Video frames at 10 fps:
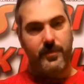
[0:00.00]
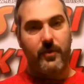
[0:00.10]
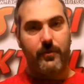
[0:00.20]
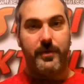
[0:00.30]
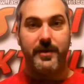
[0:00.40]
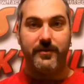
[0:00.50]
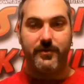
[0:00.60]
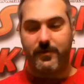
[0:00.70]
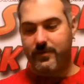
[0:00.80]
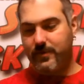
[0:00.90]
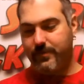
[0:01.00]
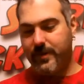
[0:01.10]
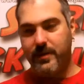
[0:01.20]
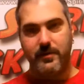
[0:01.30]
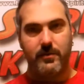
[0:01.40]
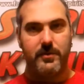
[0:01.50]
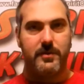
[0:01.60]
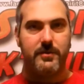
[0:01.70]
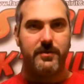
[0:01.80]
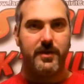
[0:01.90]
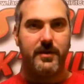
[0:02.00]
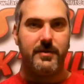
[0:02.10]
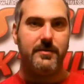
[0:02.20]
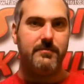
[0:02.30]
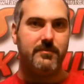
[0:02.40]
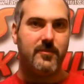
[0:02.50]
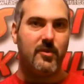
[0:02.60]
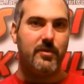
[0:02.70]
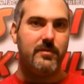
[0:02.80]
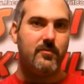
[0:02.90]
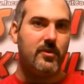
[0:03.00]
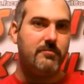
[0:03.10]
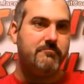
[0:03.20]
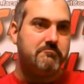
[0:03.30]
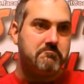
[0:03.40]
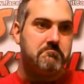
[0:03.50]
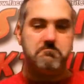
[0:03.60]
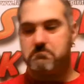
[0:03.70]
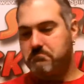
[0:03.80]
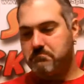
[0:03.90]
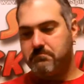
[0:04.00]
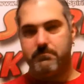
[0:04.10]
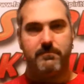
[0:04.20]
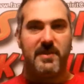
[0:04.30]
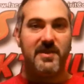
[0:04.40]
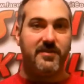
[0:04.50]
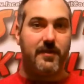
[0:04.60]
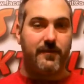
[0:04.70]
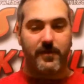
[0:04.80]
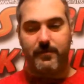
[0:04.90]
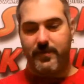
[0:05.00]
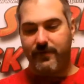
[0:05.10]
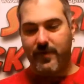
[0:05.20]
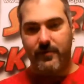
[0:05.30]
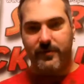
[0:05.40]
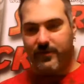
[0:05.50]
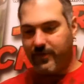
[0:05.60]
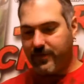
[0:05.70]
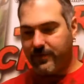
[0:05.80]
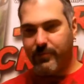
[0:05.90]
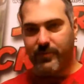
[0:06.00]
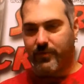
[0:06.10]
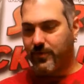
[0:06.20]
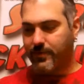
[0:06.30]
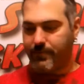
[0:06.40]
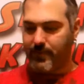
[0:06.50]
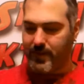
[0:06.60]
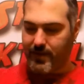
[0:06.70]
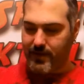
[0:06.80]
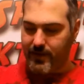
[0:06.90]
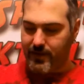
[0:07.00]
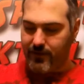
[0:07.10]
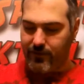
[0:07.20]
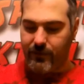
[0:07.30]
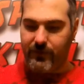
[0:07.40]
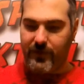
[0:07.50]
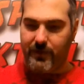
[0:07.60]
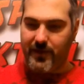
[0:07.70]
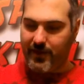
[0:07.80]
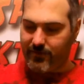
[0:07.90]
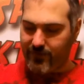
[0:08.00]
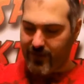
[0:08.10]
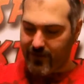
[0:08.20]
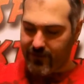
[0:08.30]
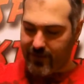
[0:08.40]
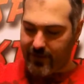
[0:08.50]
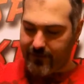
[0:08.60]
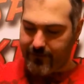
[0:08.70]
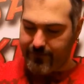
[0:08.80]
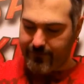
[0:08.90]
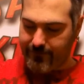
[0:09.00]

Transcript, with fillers: So it's gonna be coconut, tequila, Caribbean rum. It's different, I forgot what it tastes like. It's been so long. So you want to take about an ounce and a half of that.